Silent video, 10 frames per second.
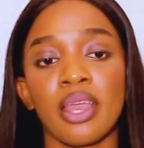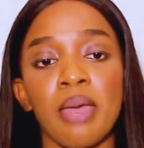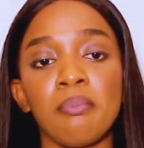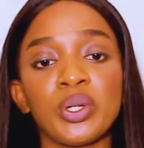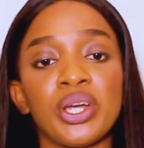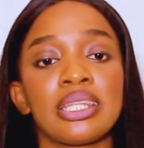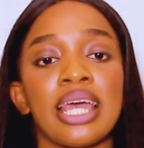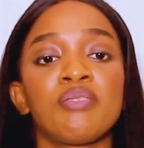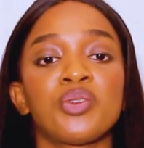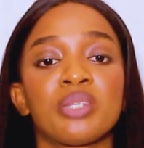Employers
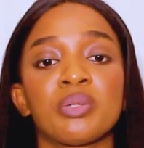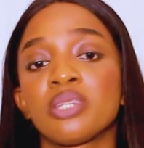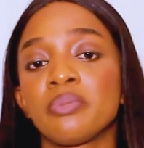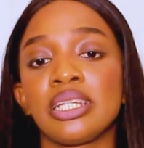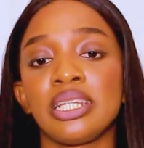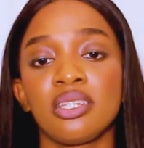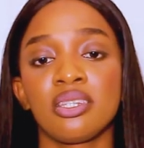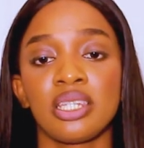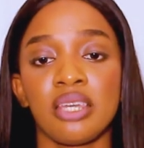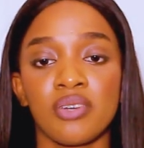have a responsibility to
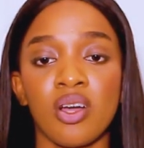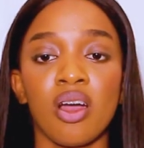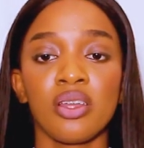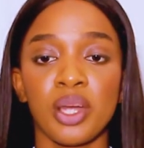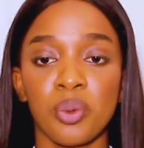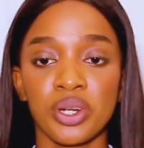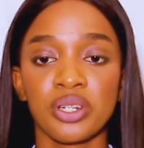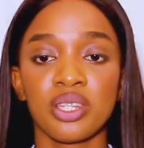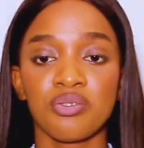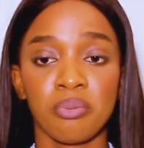safeguard their
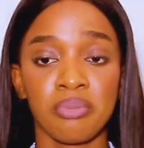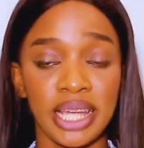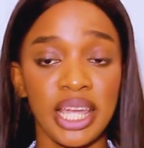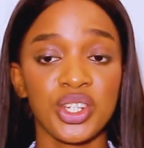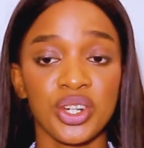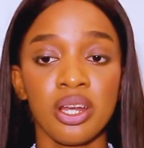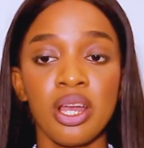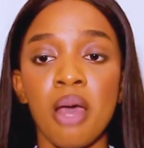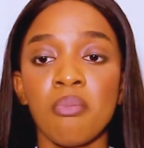workers from danger,